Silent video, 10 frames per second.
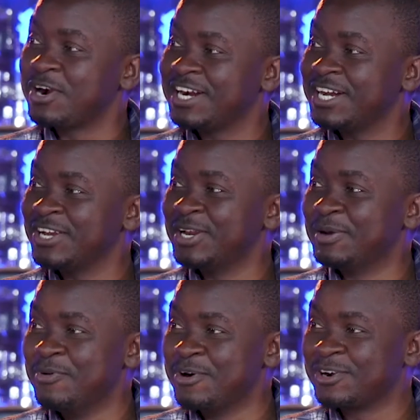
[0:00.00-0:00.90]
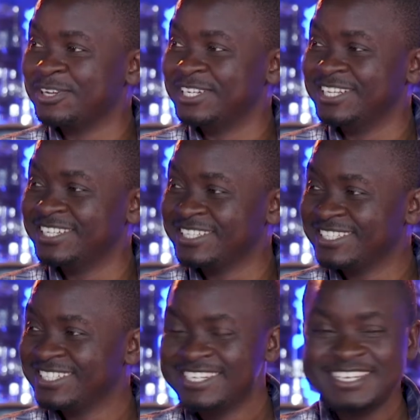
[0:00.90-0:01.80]
Yeah, I had a book.
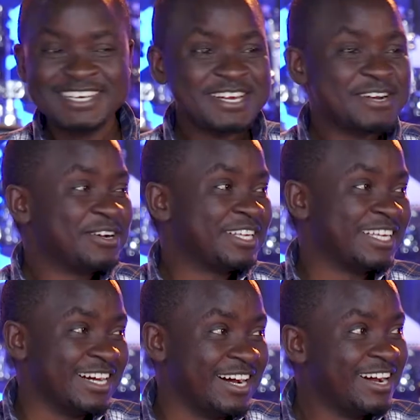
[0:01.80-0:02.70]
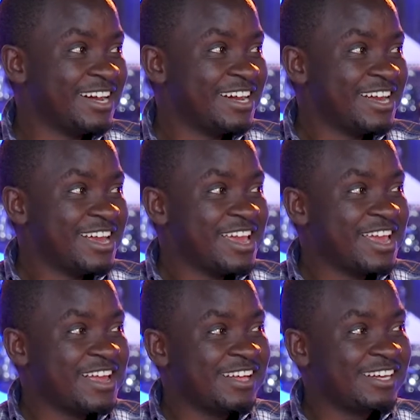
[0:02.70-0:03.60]
You could just co-author it right
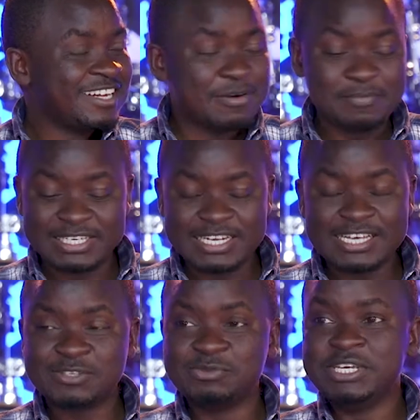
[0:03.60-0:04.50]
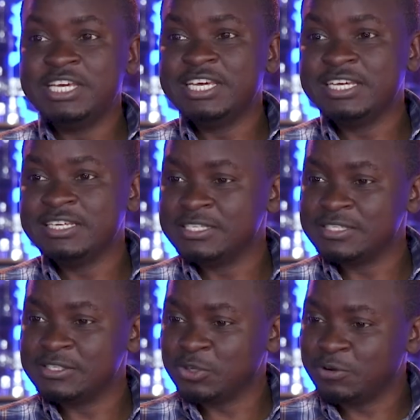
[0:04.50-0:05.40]
now. But as we
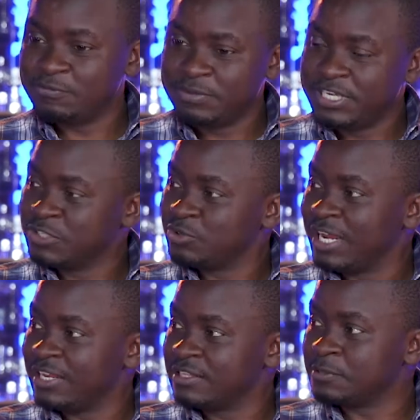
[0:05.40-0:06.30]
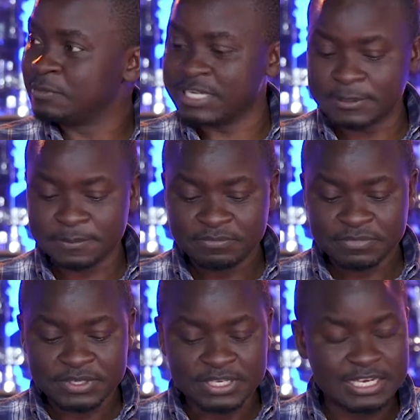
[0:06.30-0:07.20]
sort of begin to learn this plan,
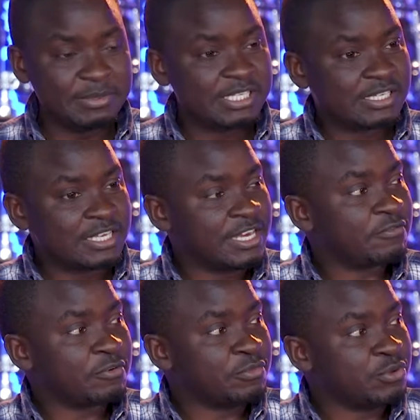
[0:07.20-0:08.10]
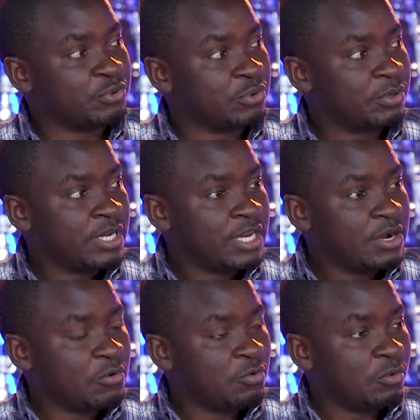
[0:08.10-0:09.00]
let me just hear from you,
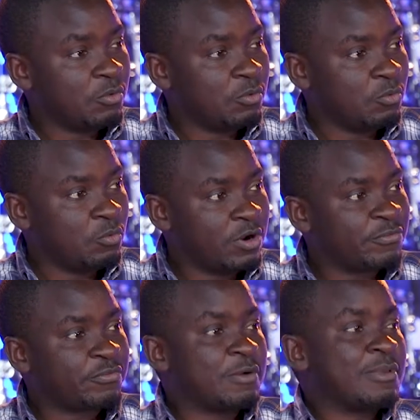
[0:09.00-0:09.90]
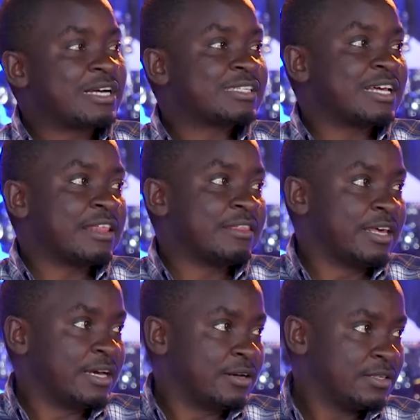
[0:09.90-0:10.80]
what frameworks are
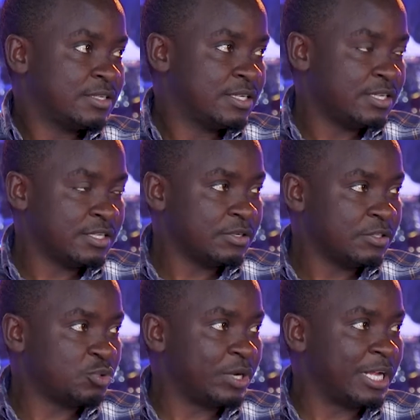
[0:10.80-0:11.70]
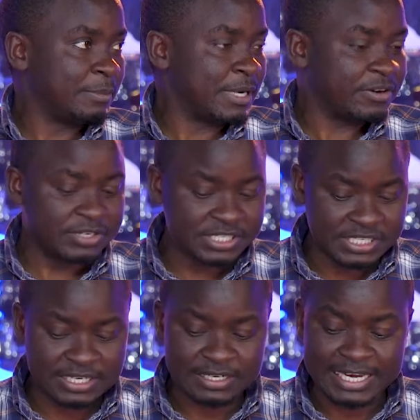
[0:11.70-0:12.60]
there to help a
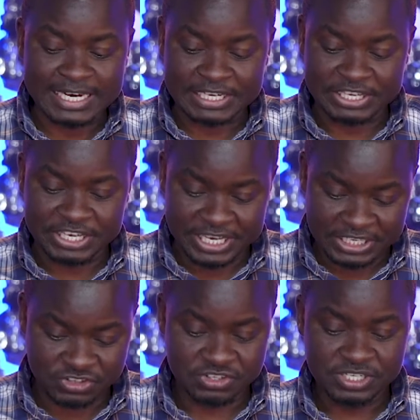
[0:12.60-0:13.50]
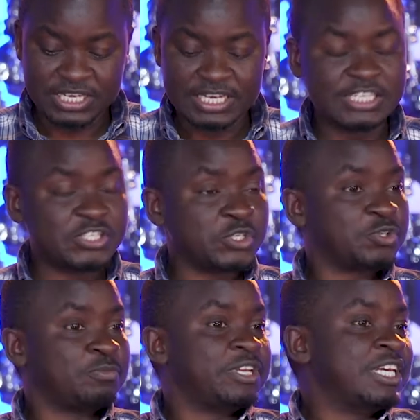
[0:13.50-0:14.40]
Christian engage in social
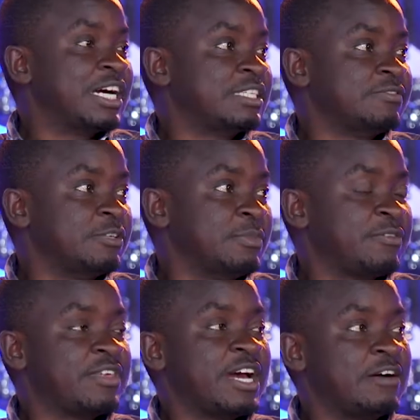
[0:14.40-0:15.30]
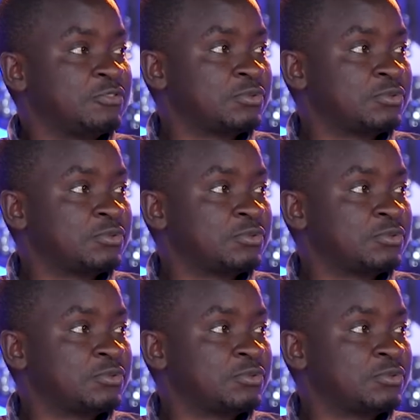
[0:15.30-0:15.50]
media activism if they have to?